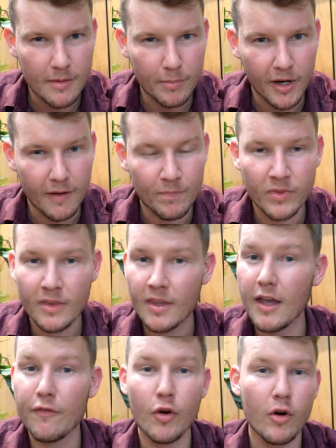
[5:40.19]
But
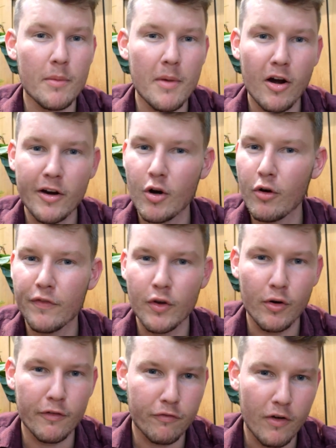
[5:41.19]
if you're in America, or if you're
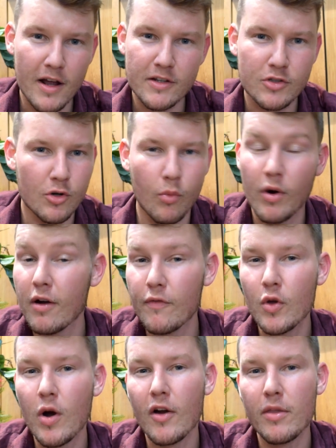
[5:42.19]
in France, or wherever
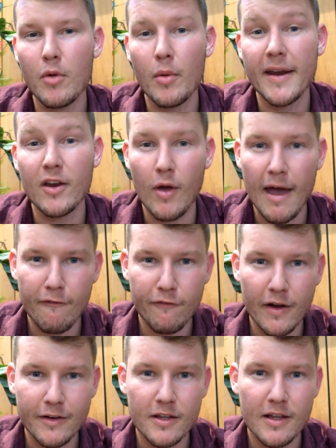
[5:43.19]
you are at the moment, and you have
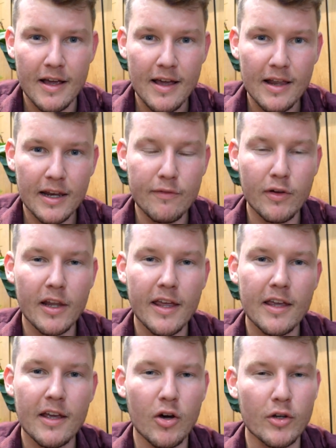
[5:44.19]
found it, leave a
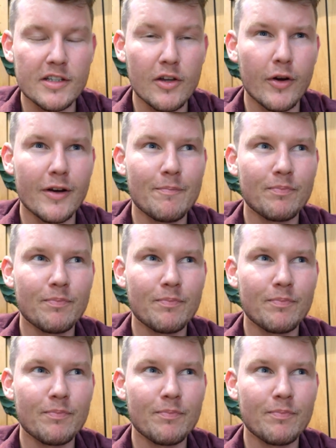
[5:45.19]
link. Oh, sorry.